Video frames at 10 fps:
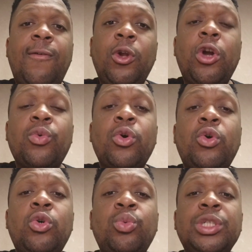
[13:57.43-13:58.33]
Florida
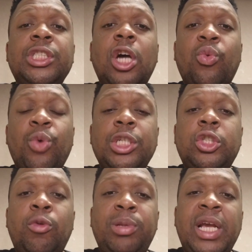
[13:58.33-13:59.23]
Road was the
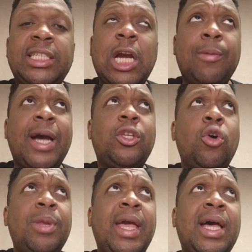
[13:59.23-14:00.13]
original place everybody
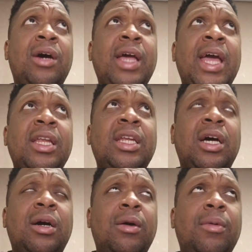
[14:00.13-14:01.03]
told me to hang out at in
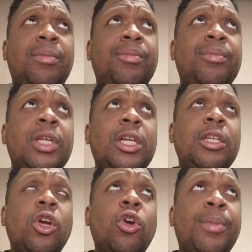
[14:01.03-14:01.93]

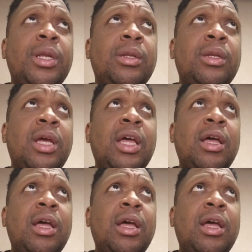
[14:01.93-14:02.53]
Durban.